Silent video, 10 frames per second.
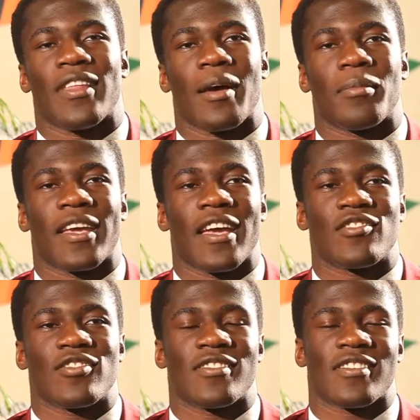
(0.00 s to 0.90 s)
the
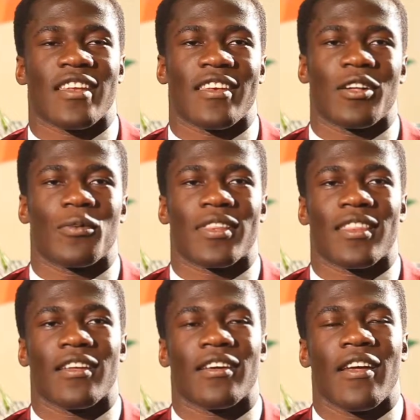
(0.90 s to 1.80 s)
applications and deal with
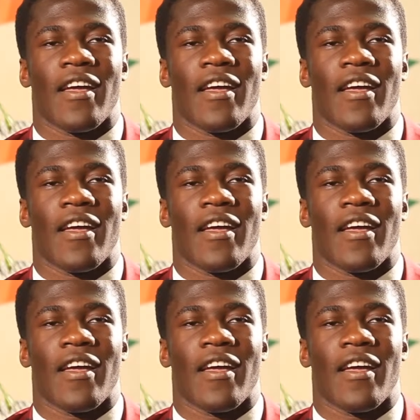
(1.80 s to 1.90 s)
the